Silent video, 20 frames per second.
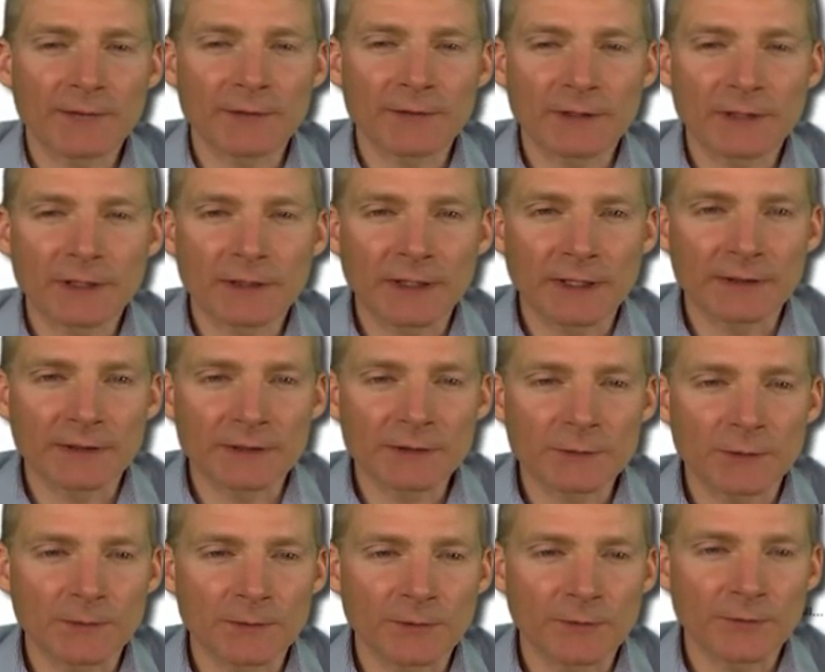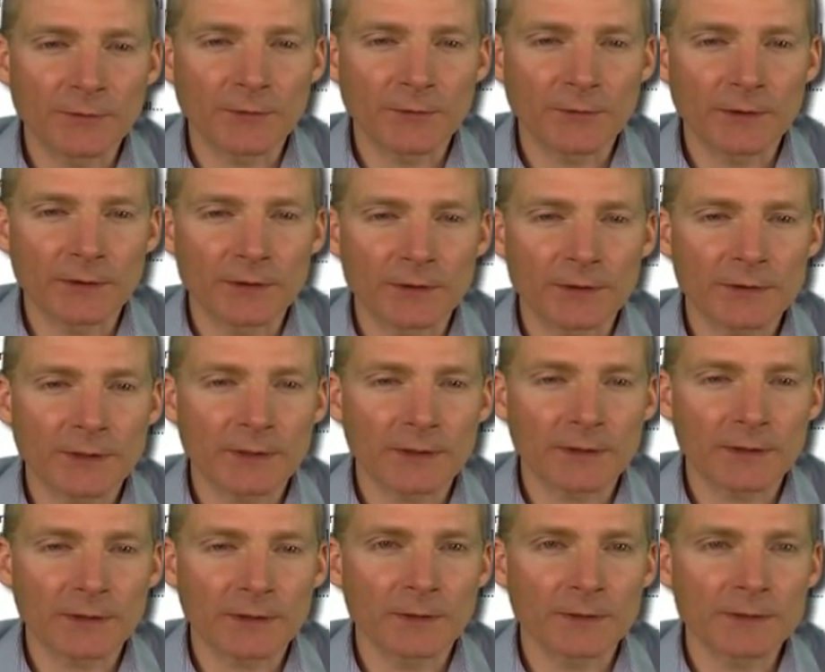haven't clicked on this one before, so I
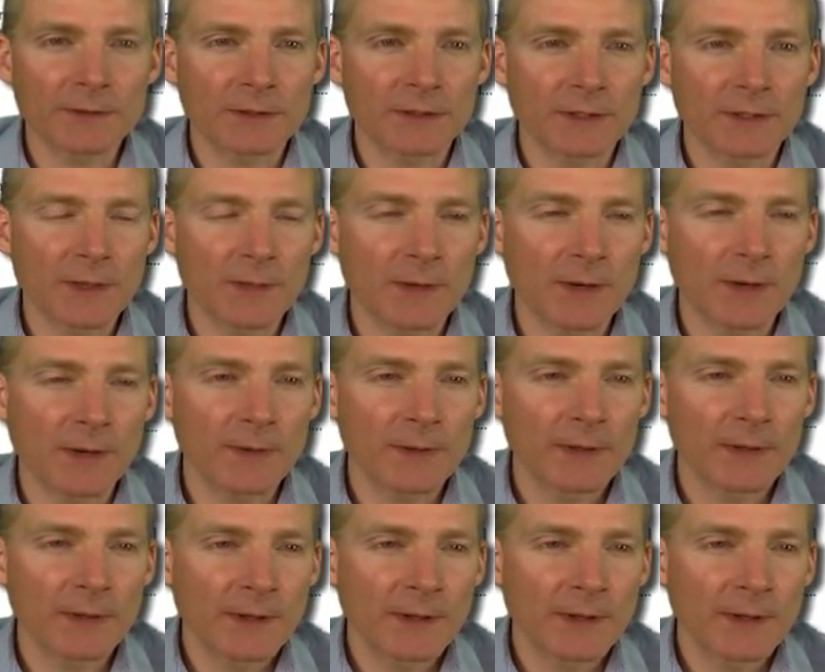don't know what's going to come up.